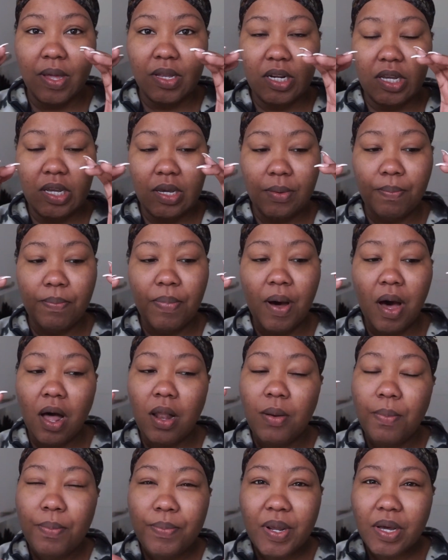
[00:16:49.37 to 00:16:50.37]
the
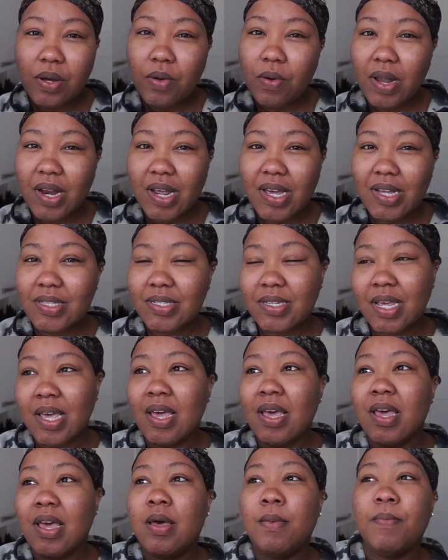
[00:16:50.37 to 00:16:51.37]
pulp they call it,
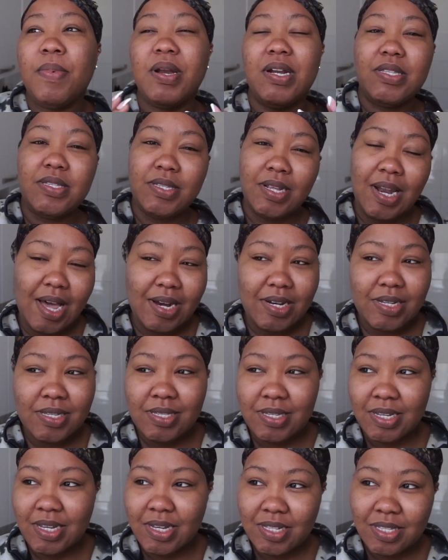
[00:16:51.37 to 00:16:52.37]
but it still had the
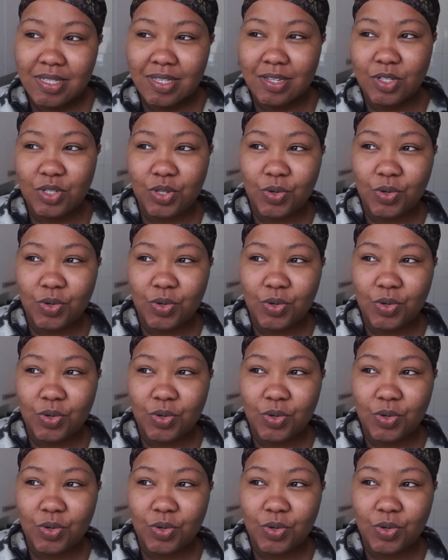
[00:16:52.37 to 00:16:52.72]
seeds.